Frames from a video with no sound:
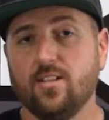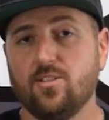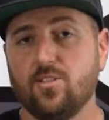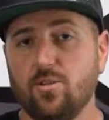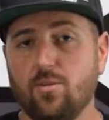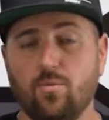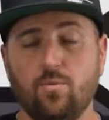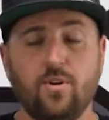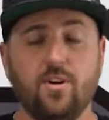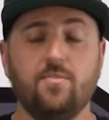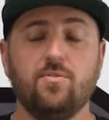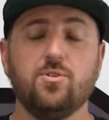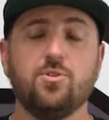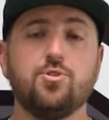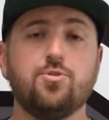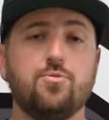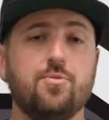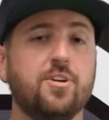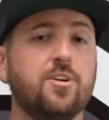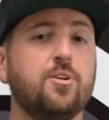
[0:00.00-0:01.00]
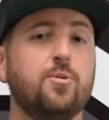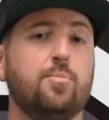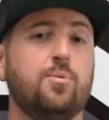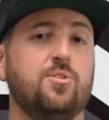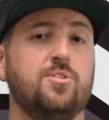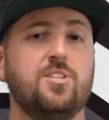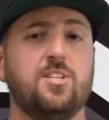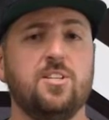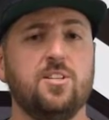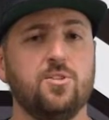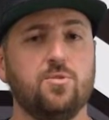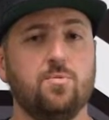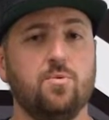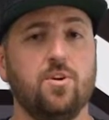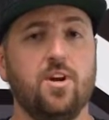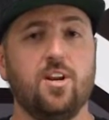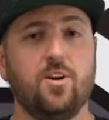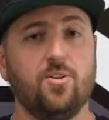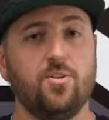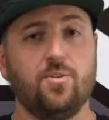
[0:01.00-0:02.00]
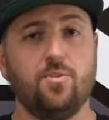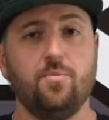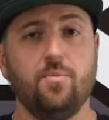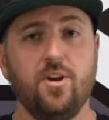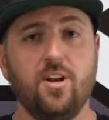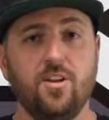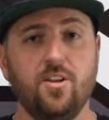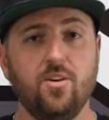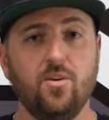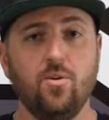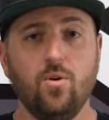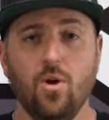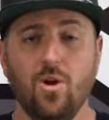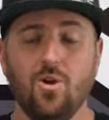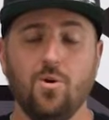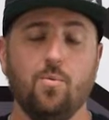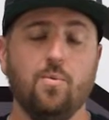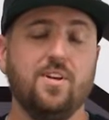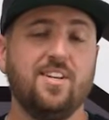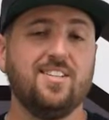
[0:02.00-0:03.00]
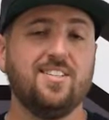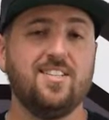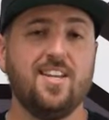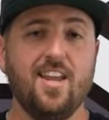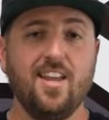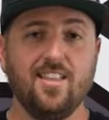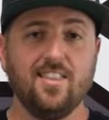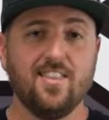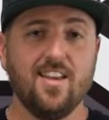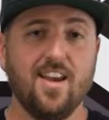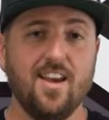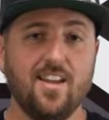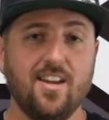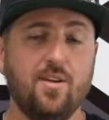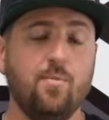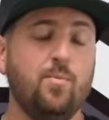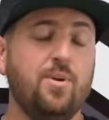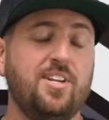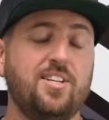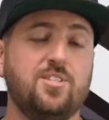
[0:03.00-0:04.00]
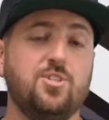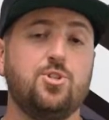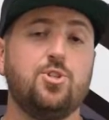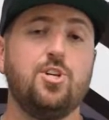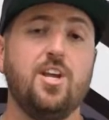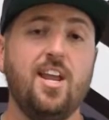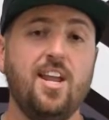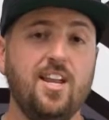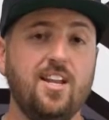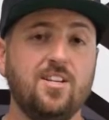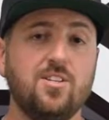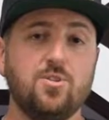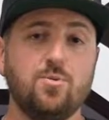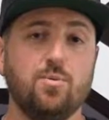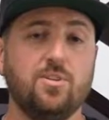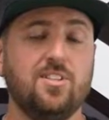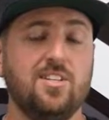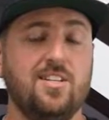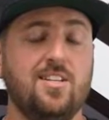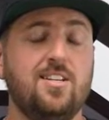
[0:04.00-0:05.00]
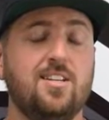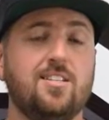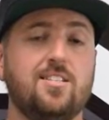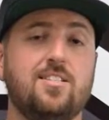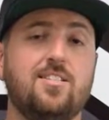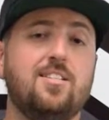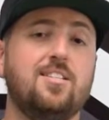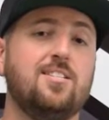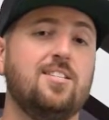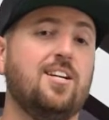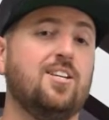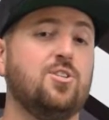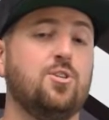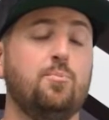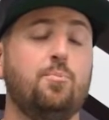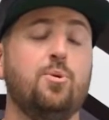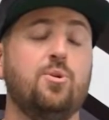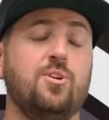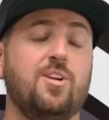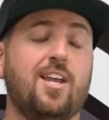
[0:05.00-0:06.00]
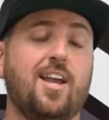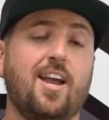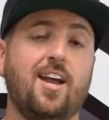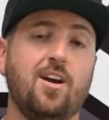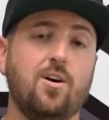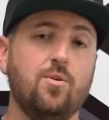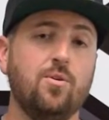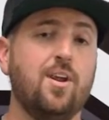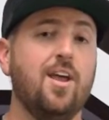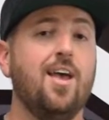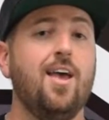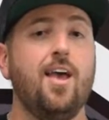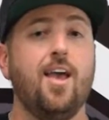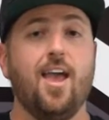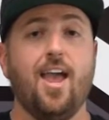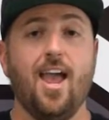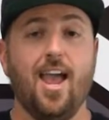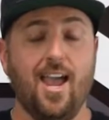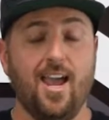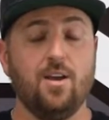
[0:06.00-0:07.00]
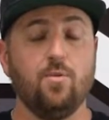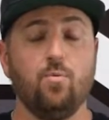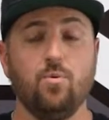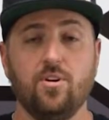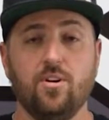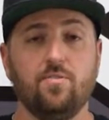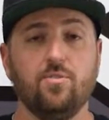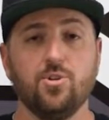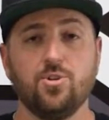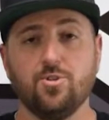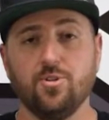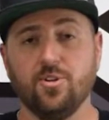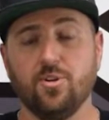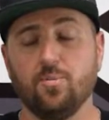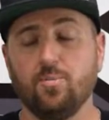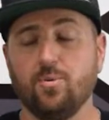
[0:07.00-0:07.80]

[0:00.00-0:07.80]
So whatever trigger percentage we're at on our radio, we can take that and we can change what the ESC is actually putting out at whatever trigger